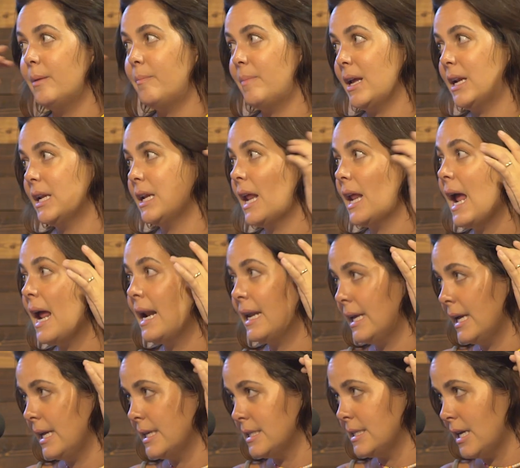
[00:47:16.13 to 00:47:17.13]
abandoned
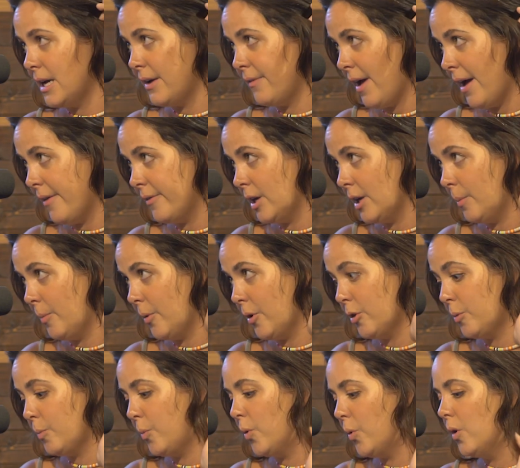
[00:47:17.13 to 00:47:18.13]
any idea of having a
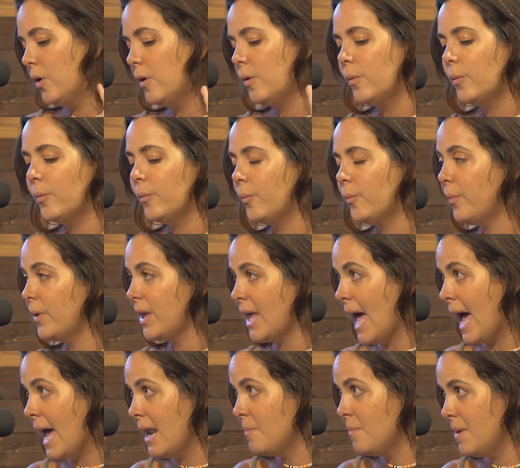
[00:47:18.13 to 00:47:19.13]
birth pool. We
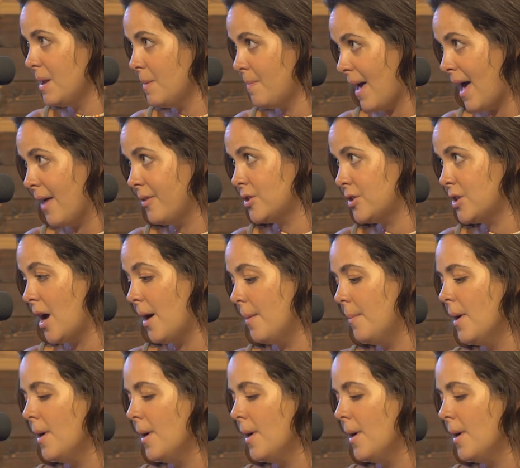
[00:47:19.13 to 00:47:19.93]
had a big bathtub.